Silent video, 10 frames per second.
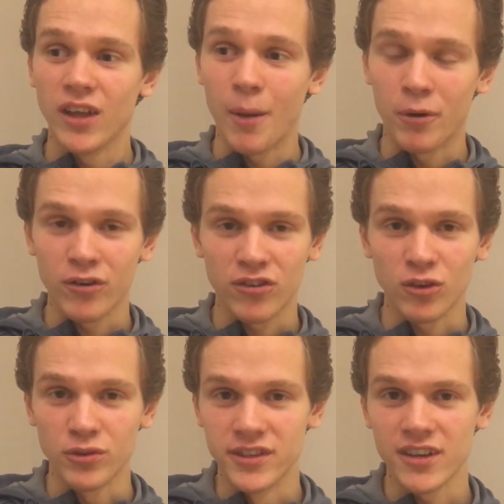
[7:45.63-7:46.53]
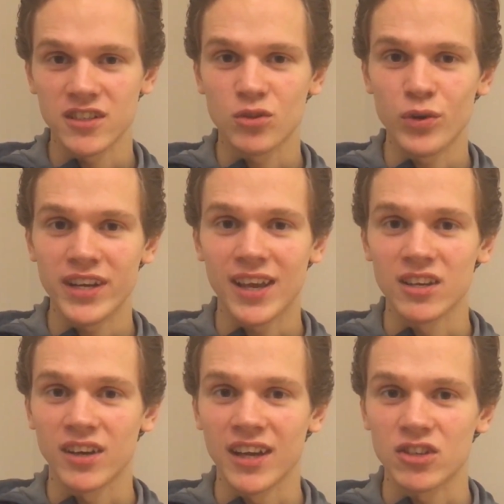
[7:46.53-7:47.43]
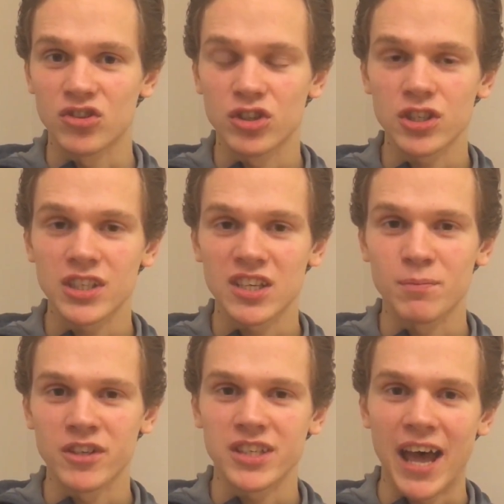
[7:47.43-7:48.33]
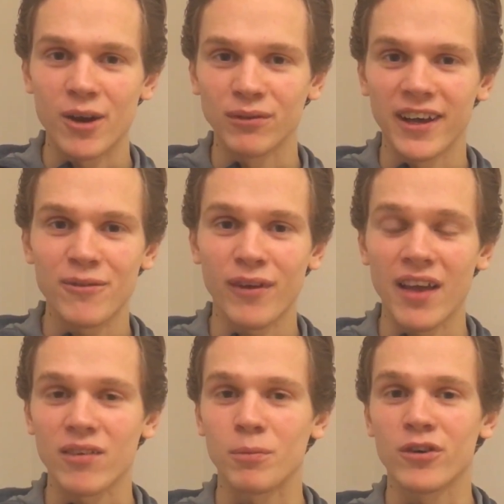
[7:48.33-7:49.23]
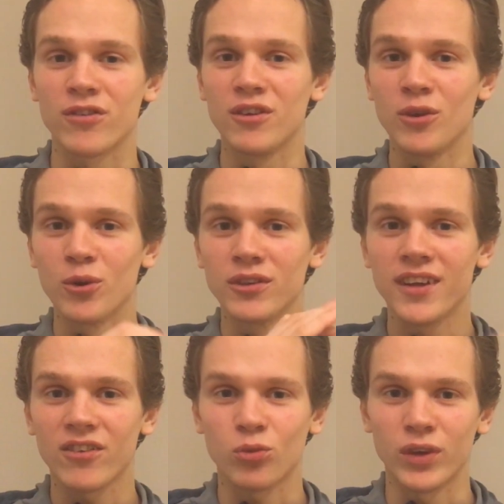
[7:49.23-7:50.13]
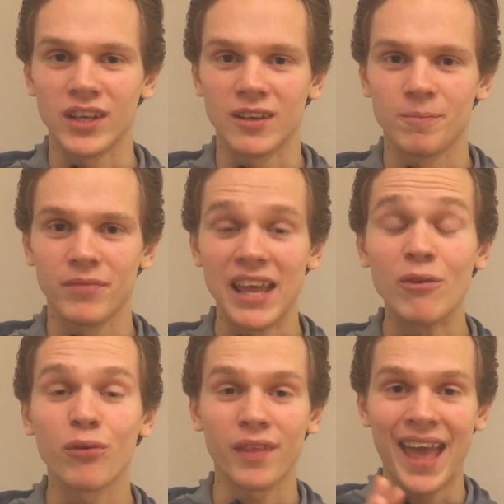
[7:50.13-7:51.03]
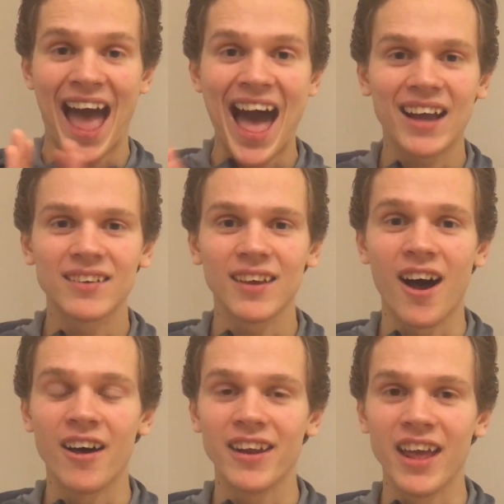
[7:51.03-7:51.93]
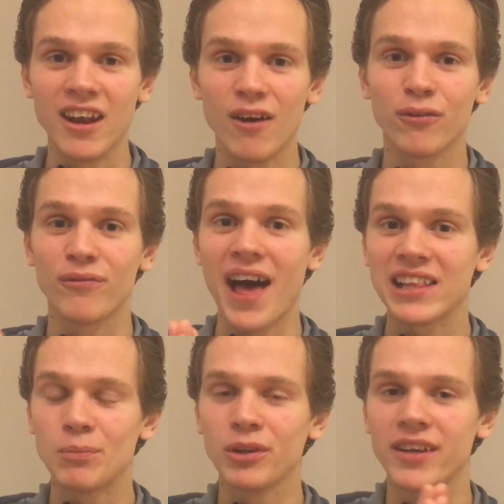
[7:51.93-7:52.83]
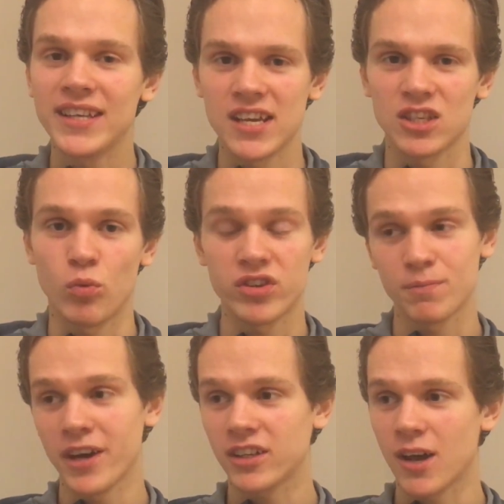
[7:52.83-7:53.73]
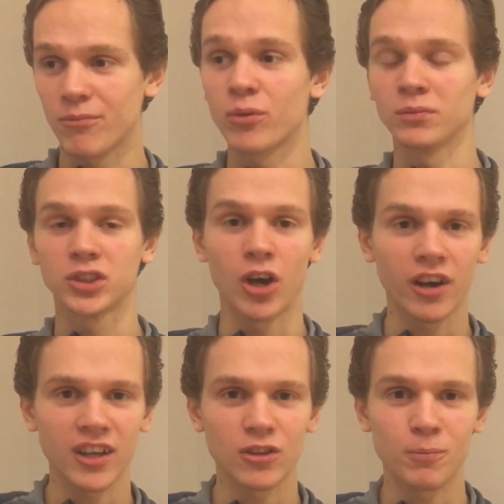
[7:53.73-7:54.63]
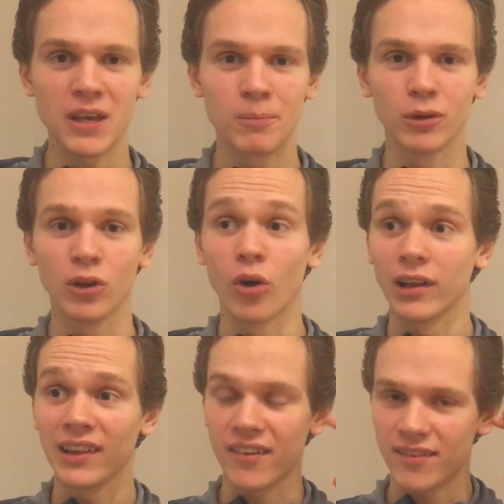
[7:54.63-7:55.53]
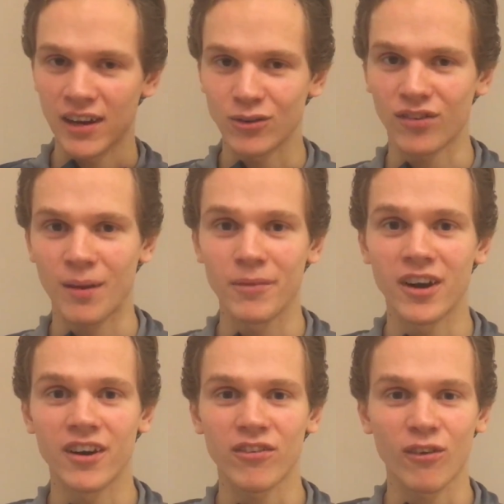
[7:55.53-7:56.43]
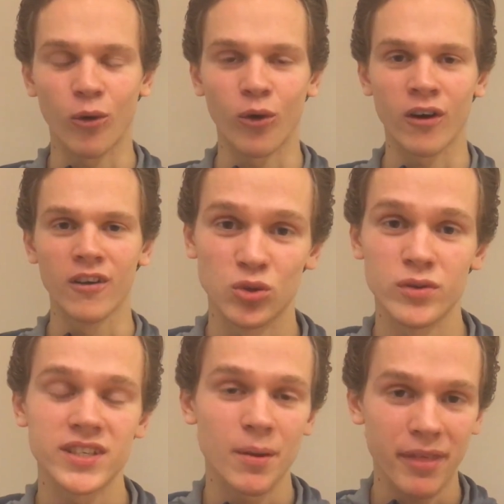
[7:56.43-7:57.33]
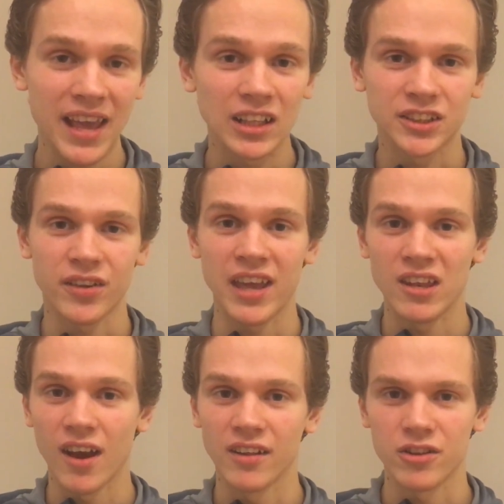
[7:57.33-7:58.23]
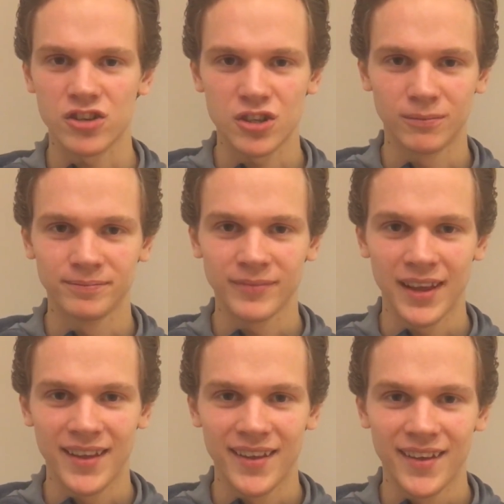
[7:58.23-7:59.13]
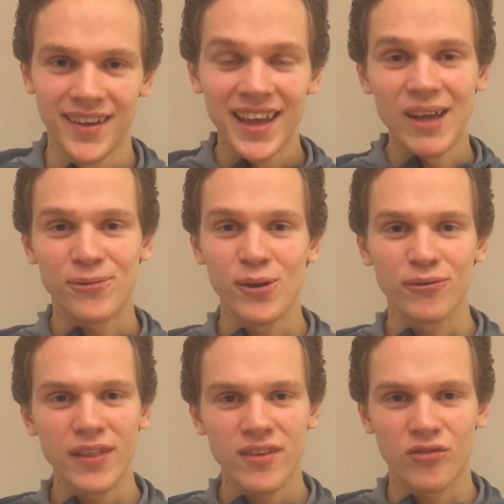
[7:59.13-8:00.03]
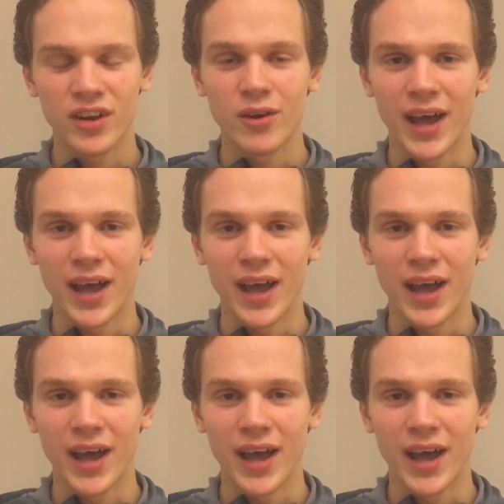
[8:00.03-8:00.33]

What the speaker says: a person who doesn't read can get just as much out of life as a person who does read, if they act on enough valuable ideas, which might come from talking to people or listening to seminars or doing something else to gain knowledge. If you found this video